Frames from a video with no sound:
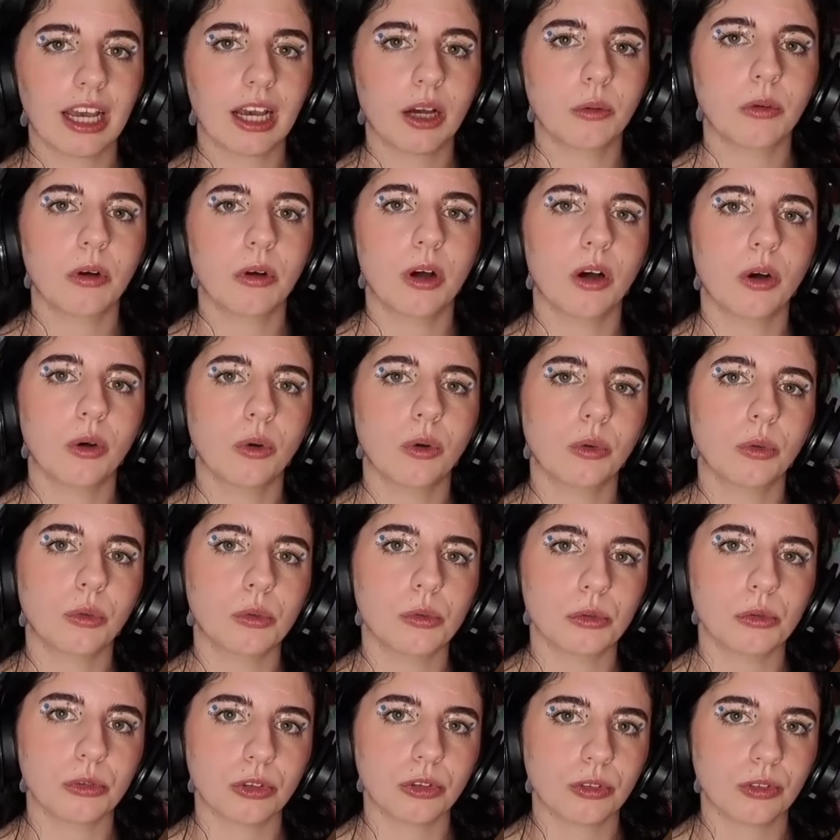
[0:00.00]
How
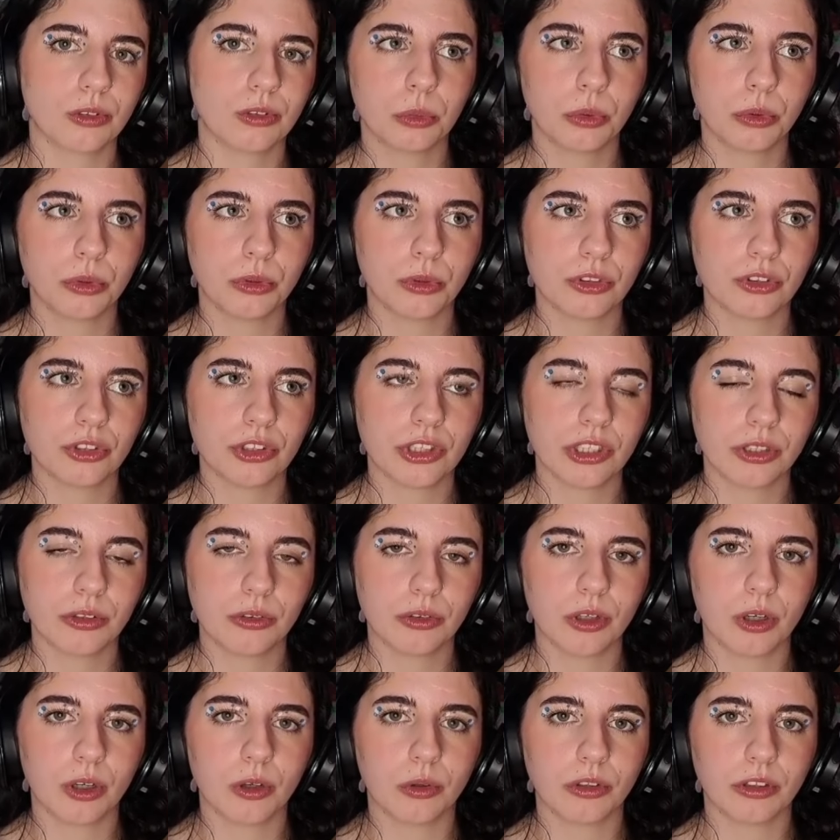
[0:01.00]
old would
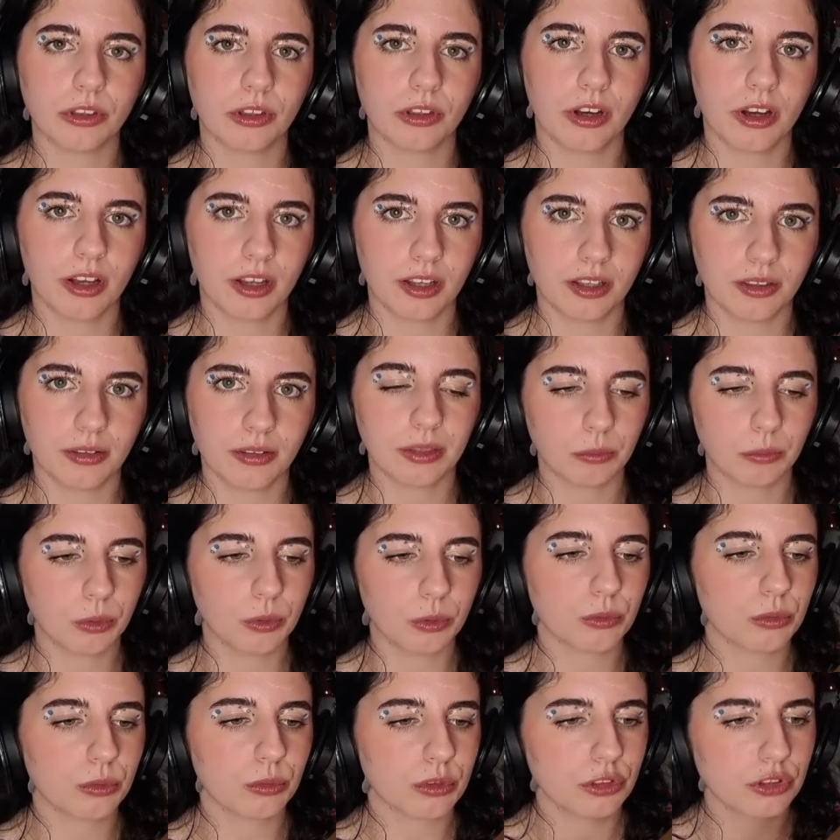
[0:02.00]
Secret Older Guy, like,
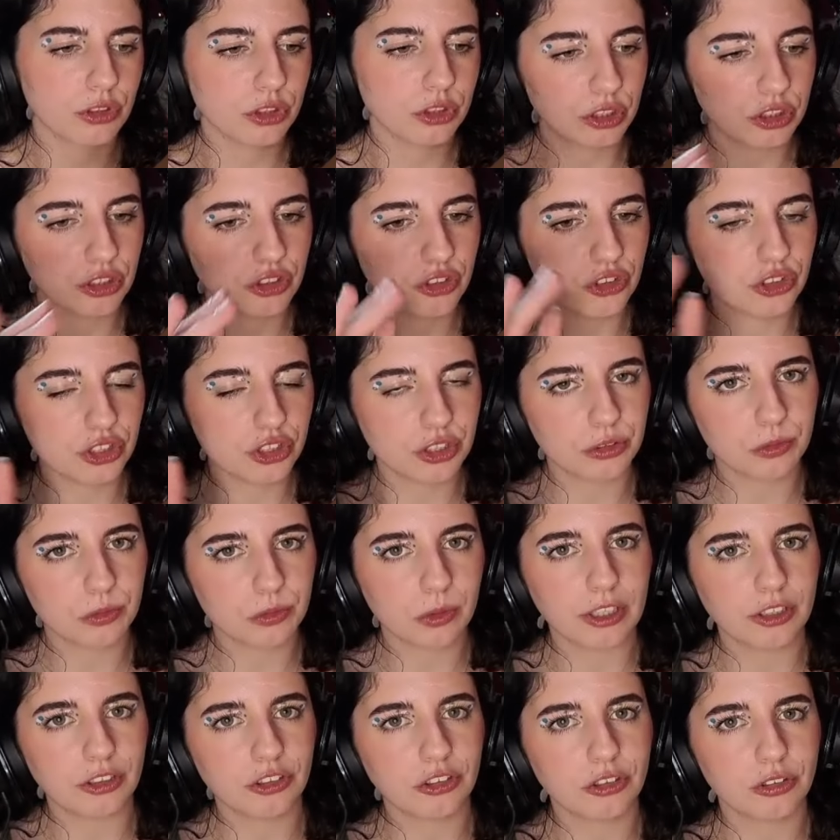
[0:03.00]
what was the
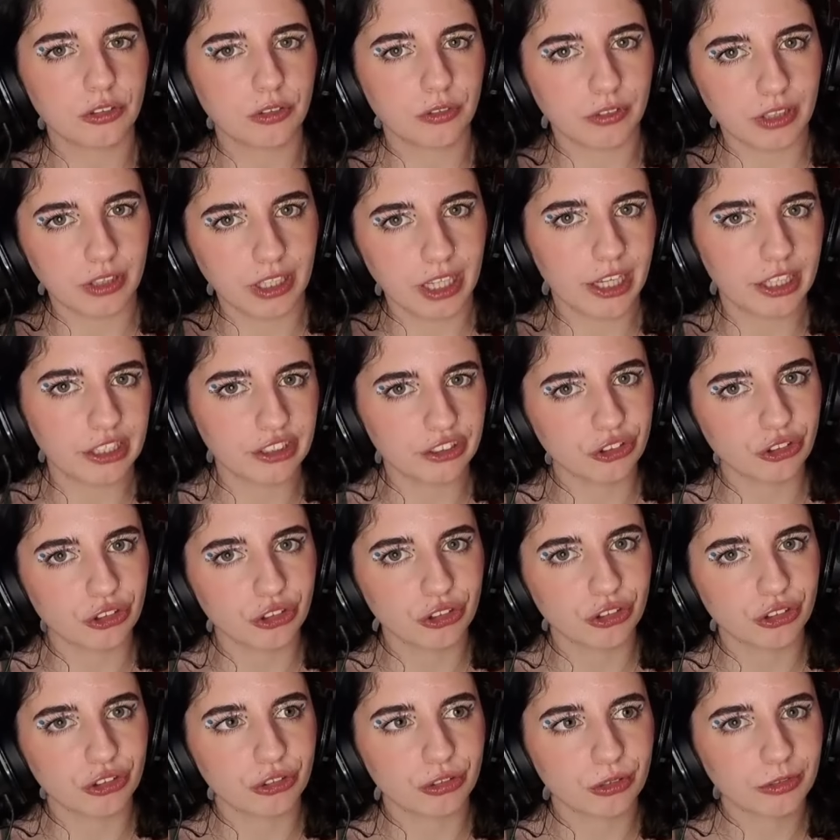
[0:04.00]
consideration of the
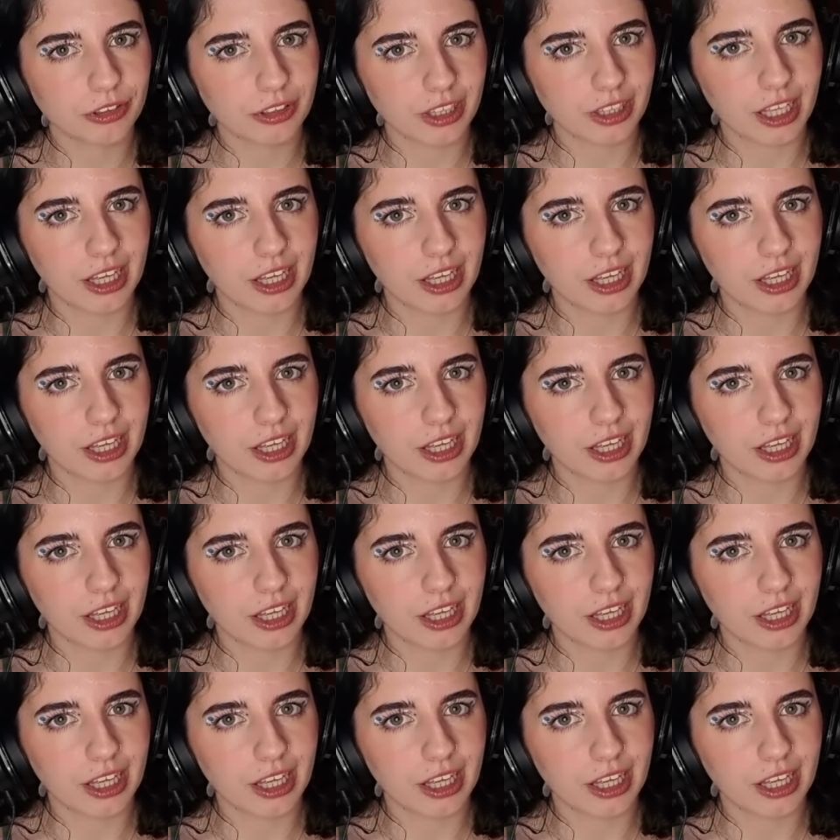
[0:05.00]
age for